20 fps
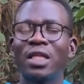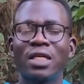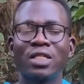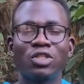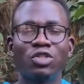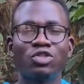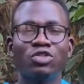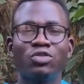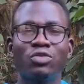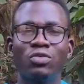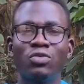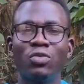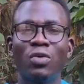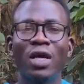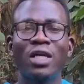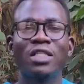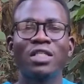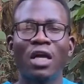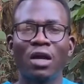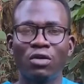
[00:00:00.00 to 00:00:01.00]
that you should
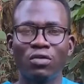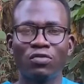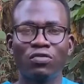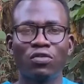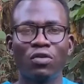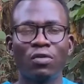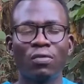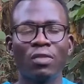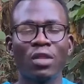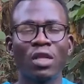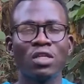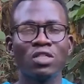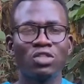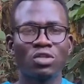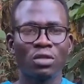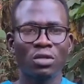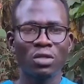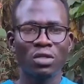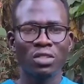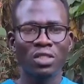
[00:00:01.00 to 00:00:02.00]
watch out for.
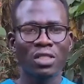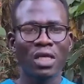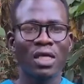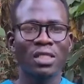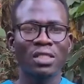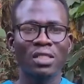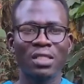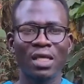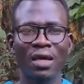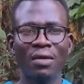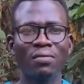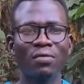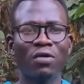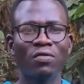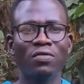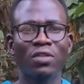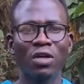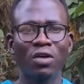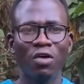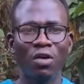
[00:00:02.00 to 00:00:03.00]
So those are some
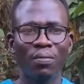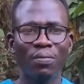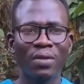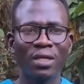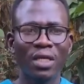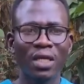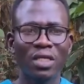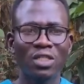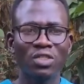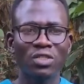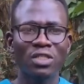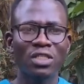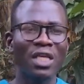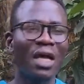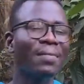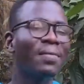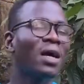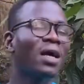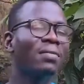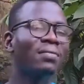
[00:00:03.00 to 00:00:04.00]
of the complications,
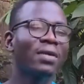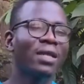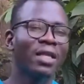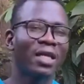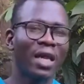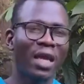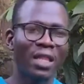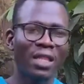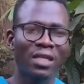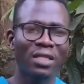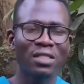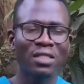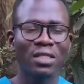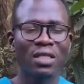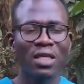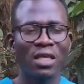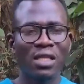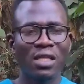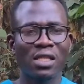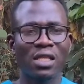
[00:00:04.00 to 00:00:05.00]
among many others,
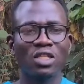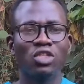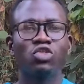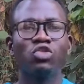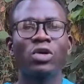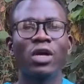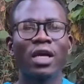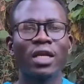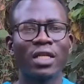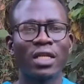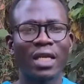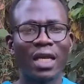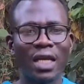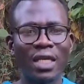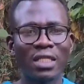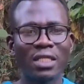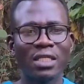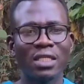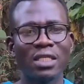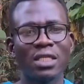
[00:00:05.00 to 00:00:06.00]
that you can
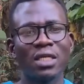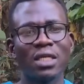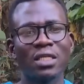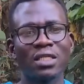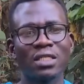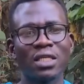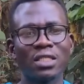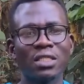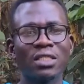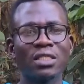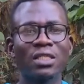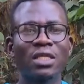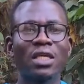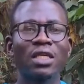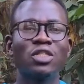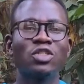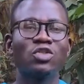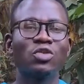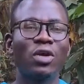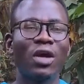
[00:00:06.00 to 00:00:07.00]
get just in
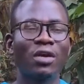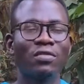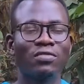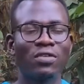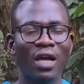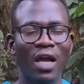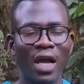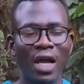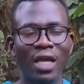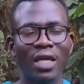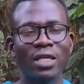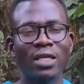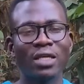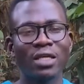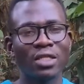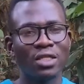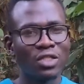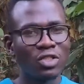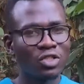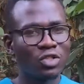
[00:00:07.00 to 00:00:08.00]
case you have high
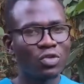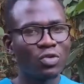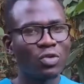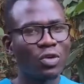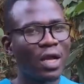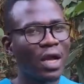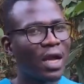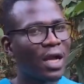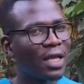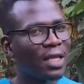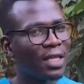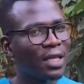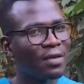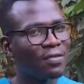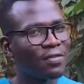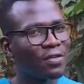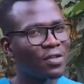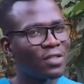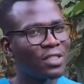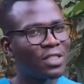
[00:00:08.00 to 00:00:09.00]
sugar
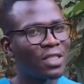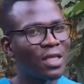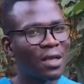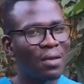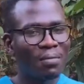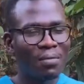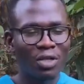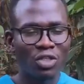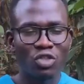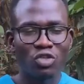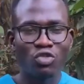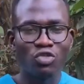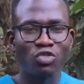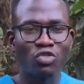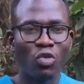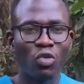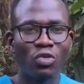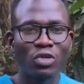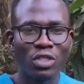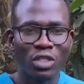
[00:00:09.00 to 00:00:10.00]
levels, but you
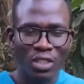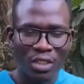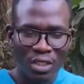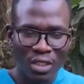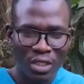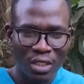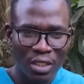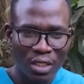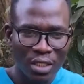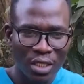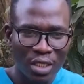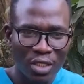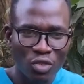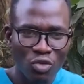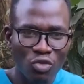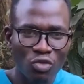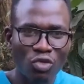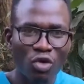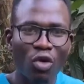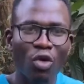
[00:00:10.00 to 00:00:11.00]
don't get
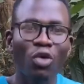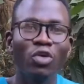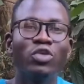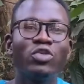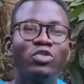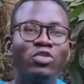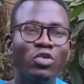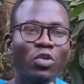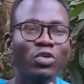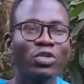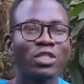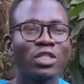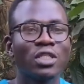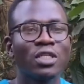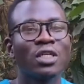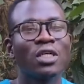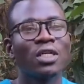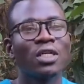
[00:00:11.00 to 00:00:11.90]
to know, or you don't